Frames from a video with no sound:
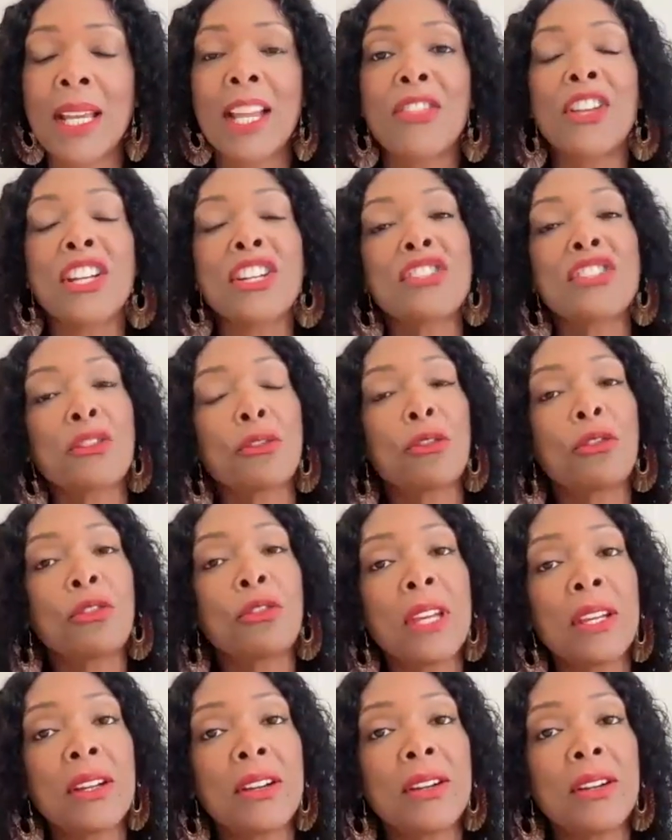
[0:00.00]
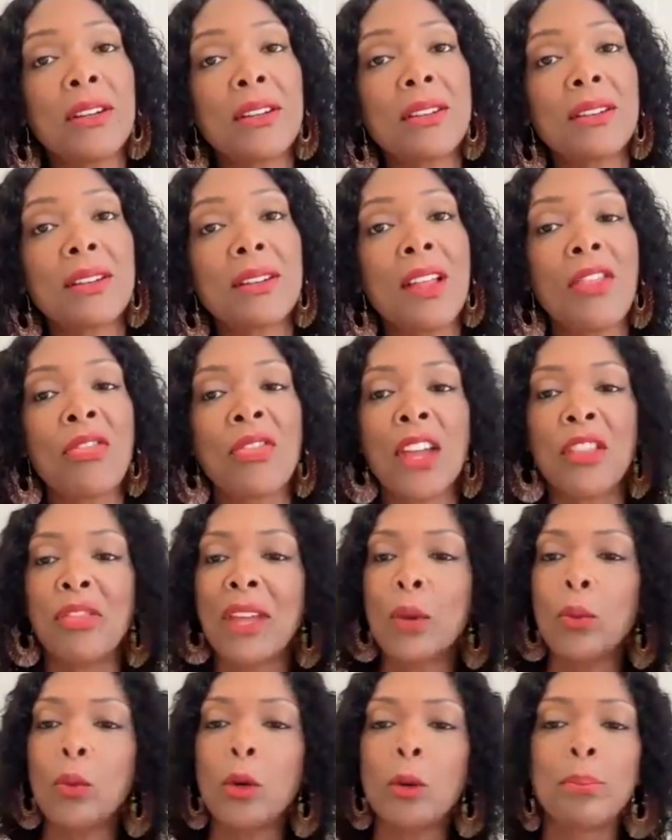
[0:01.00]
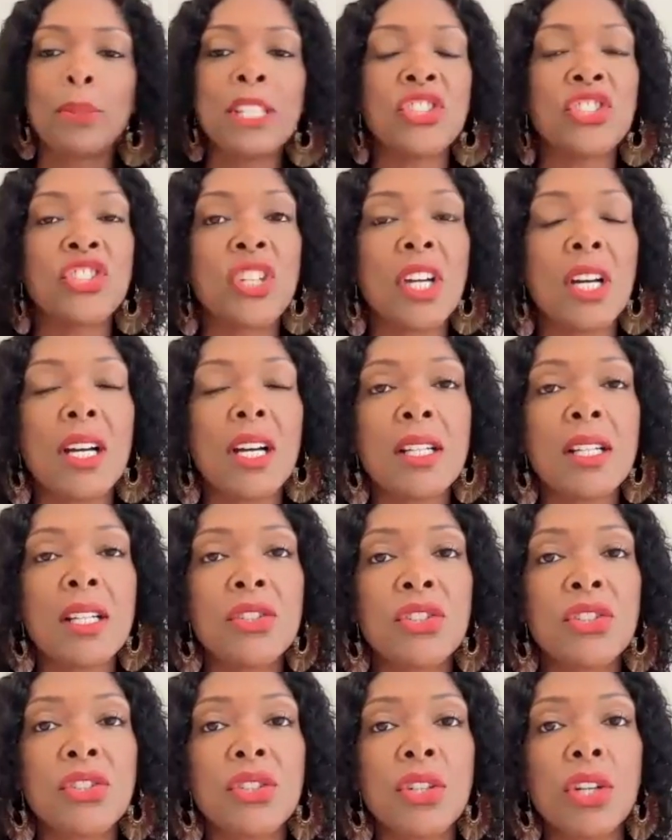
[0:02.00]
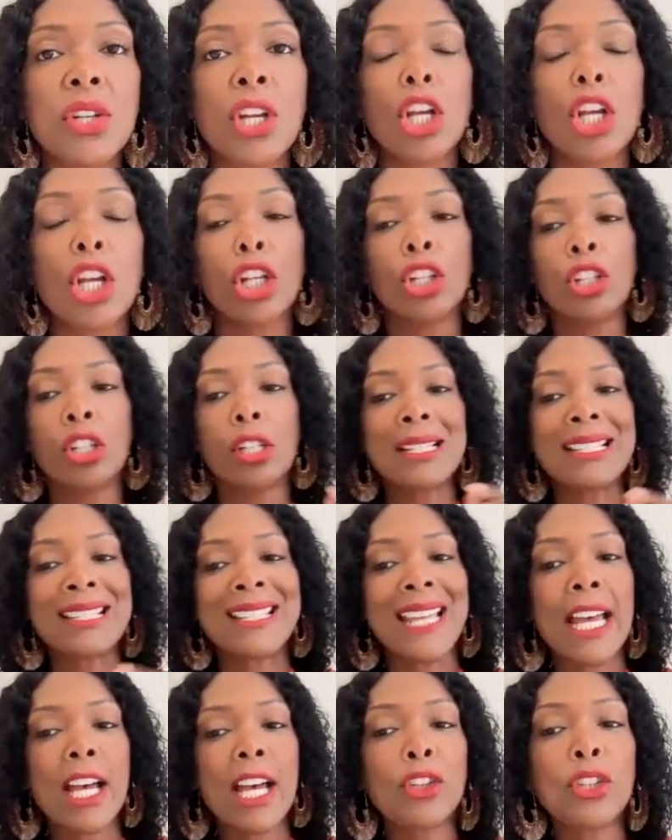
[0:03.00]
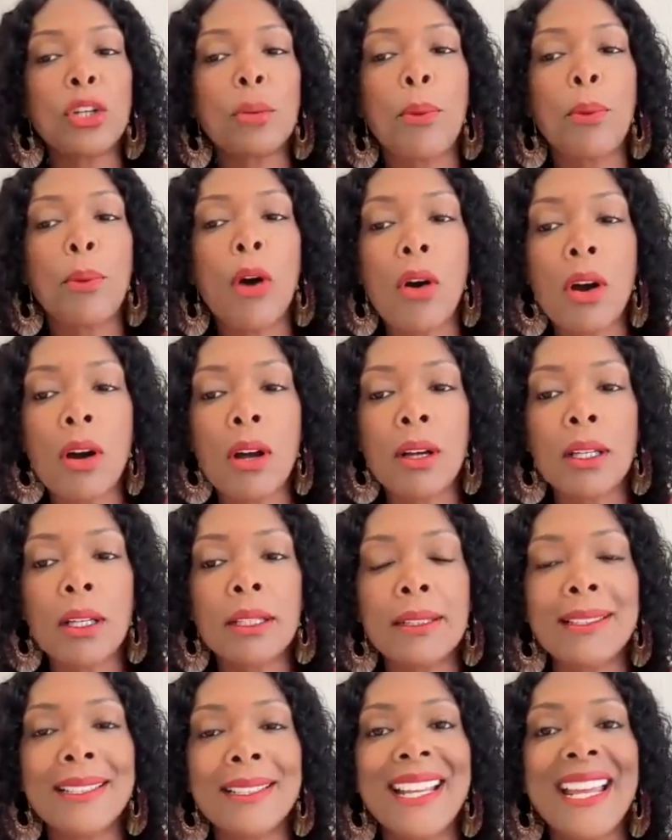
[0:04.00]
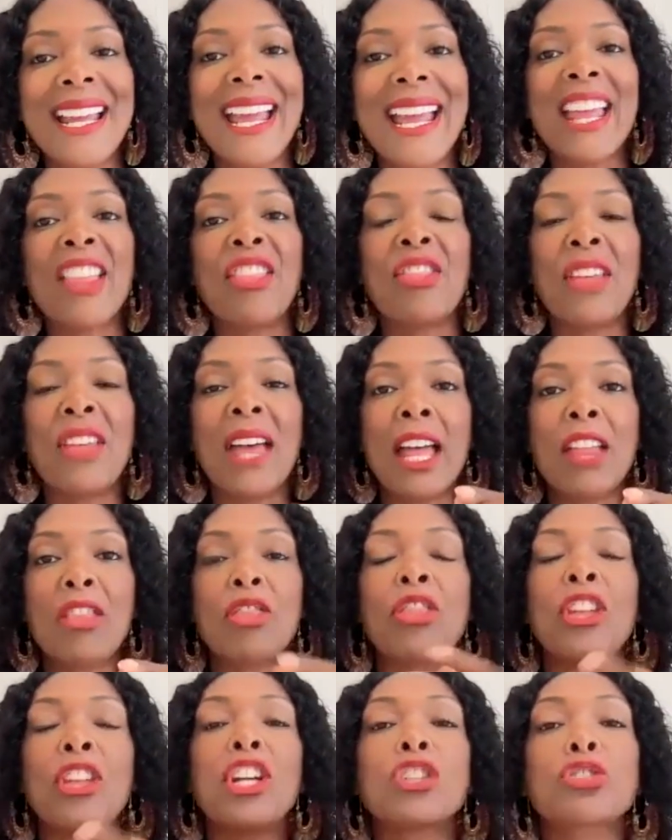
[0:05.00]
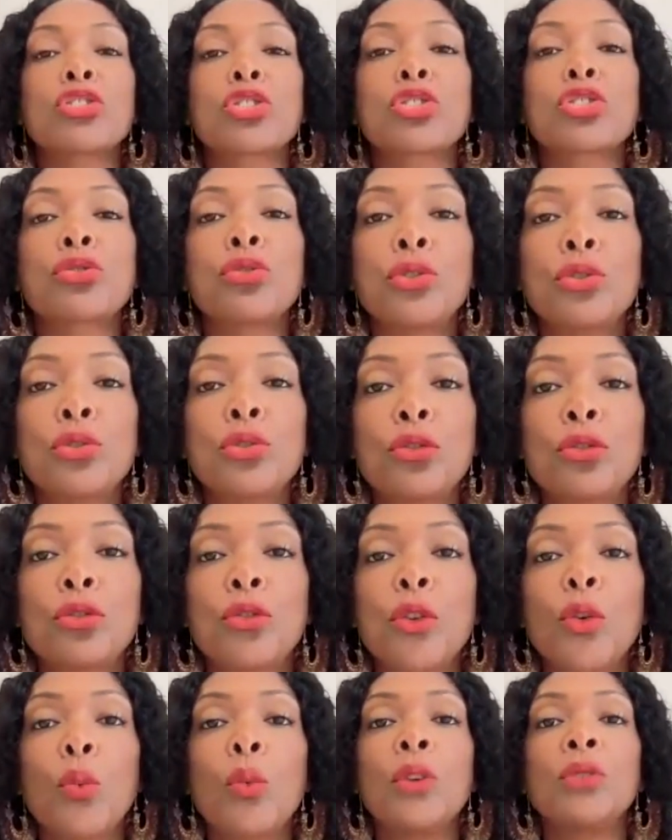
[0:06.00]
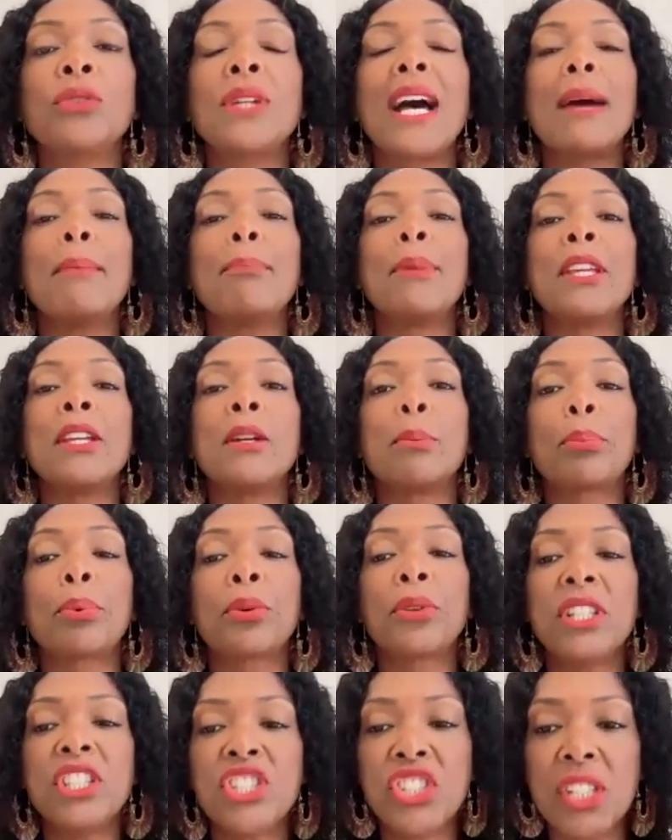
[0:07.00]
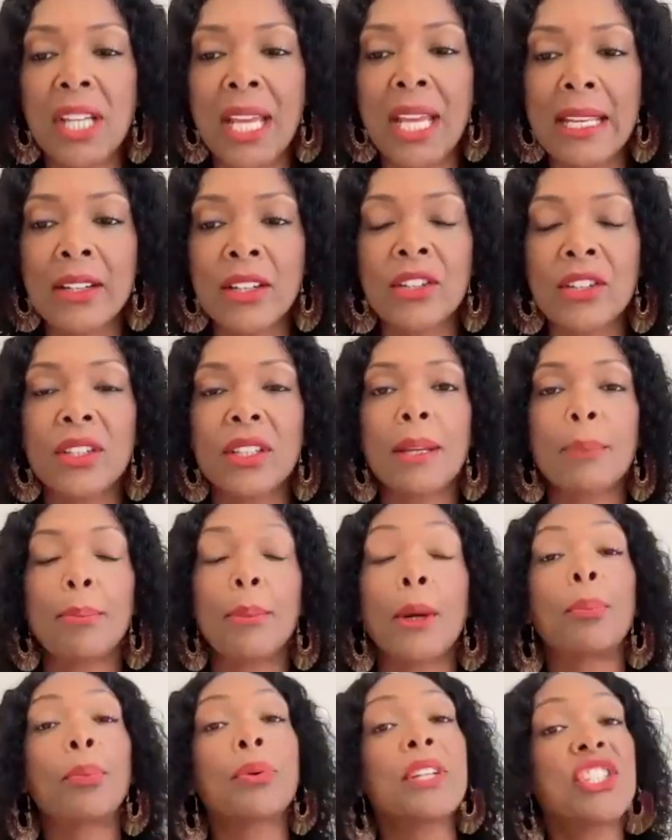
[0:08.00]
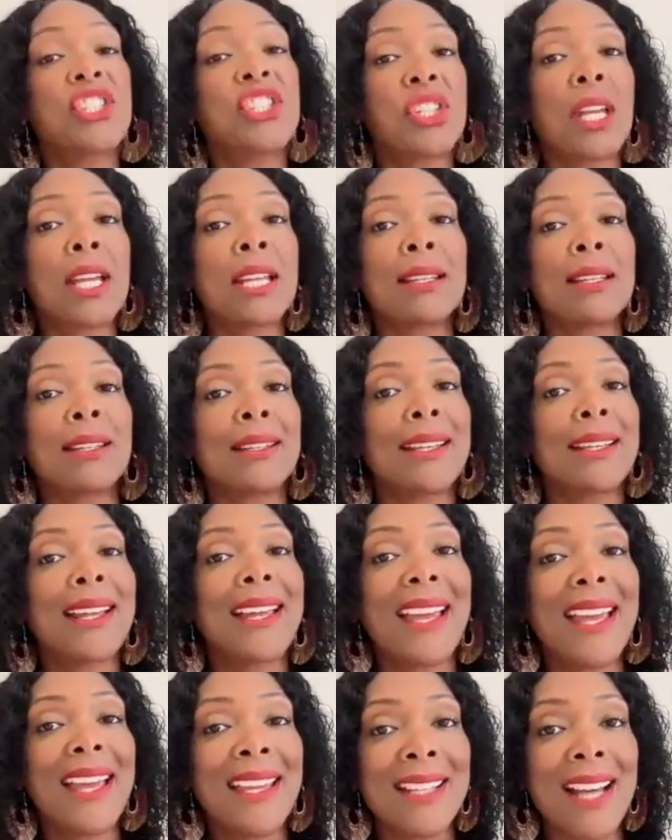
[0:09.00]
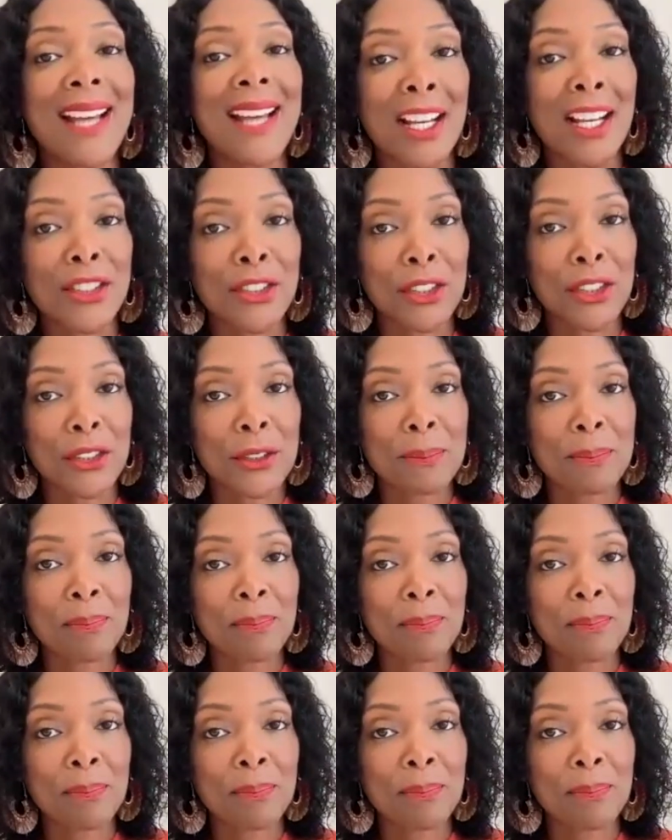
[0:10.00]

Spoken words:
There's a fear that they will be judged, looked down upon, and that their truth will not be appreciated and honored.